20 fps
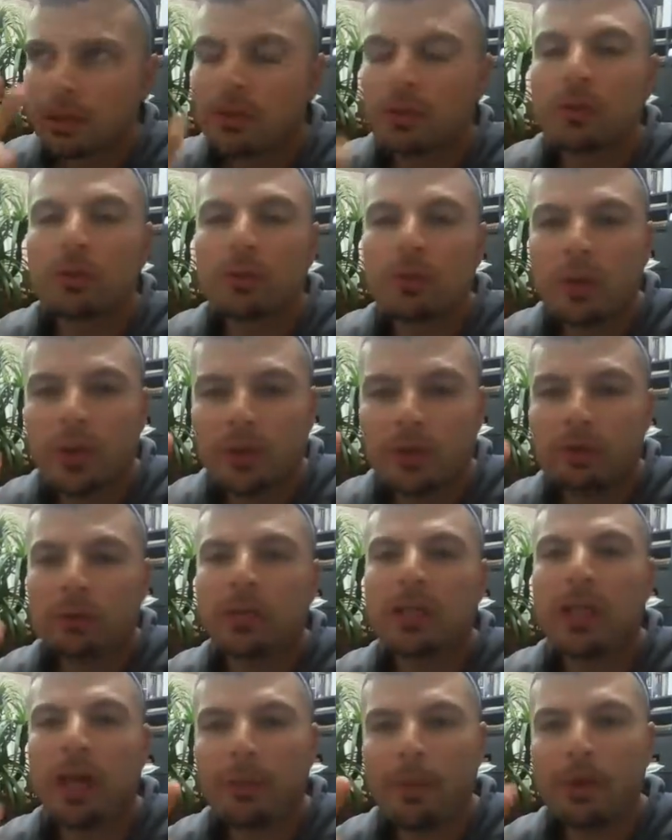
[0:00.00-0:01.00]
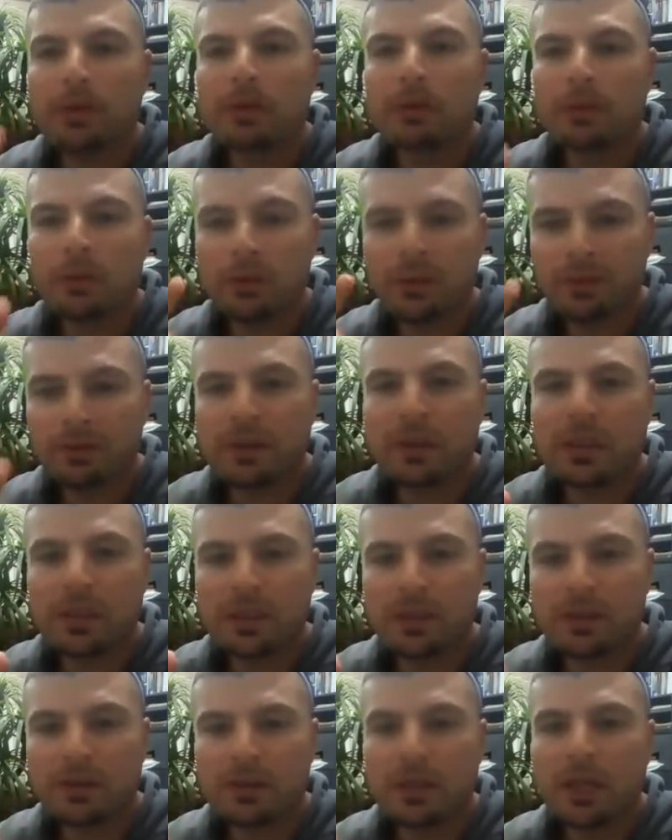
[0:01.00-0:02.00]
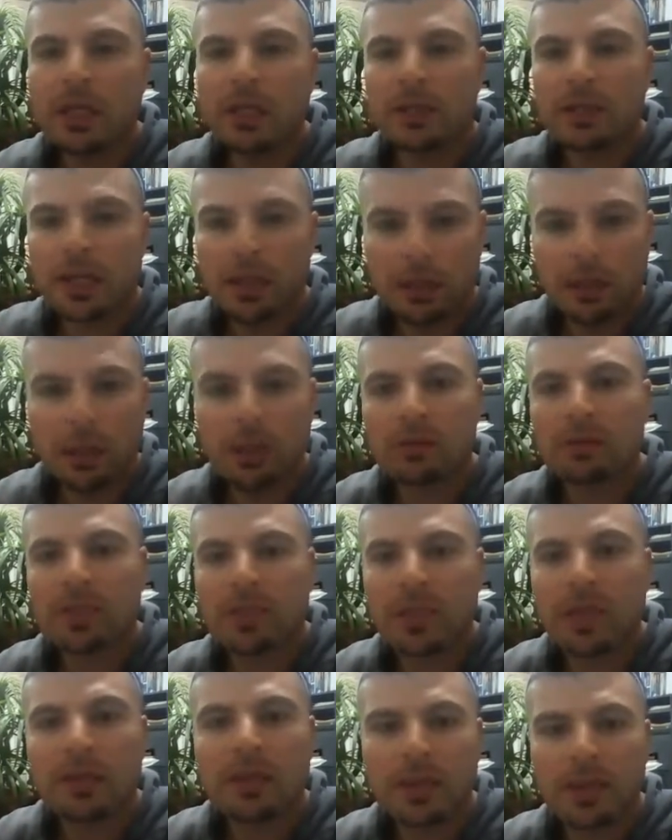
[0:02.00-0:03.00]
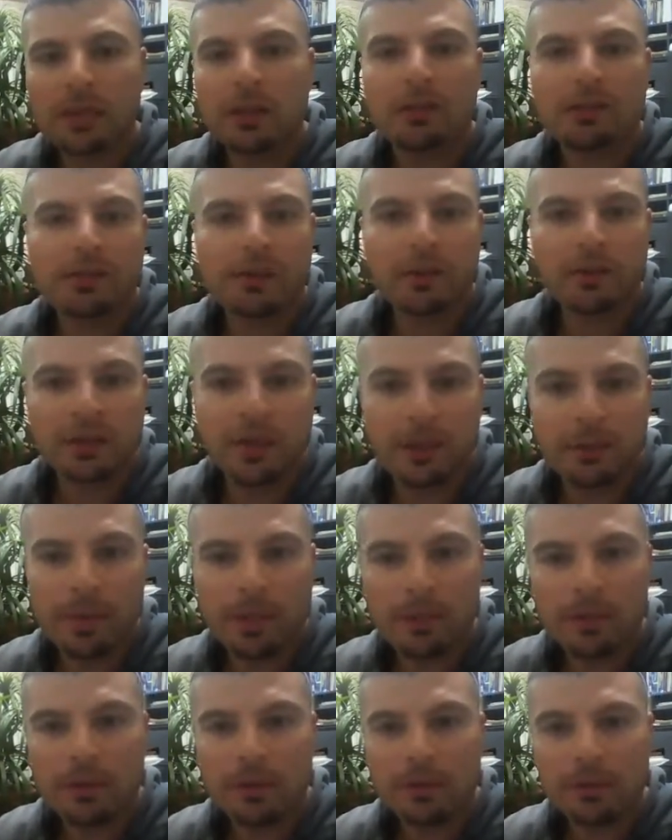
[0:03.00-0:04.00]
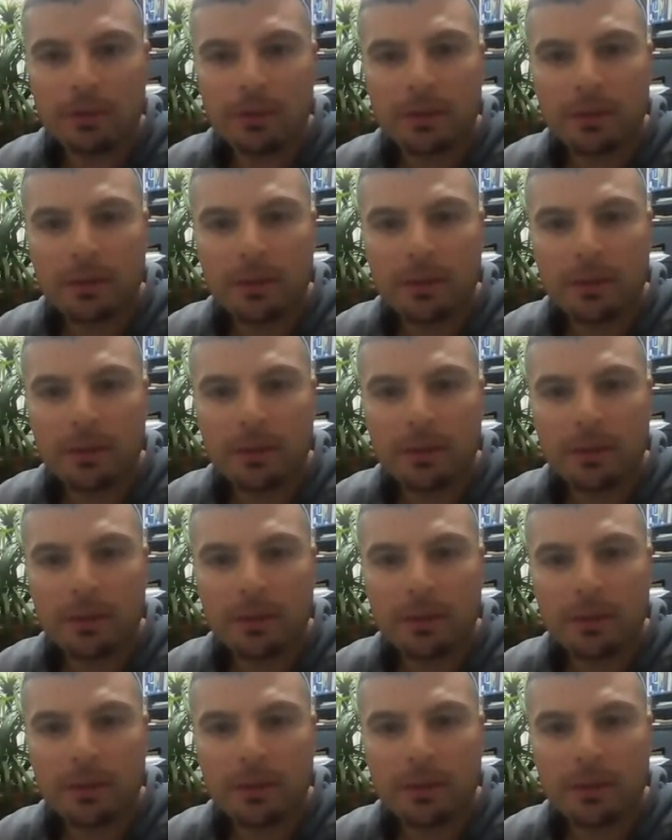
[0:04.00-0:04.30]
3-dimensional spheres that are locked together in the 4th dimension.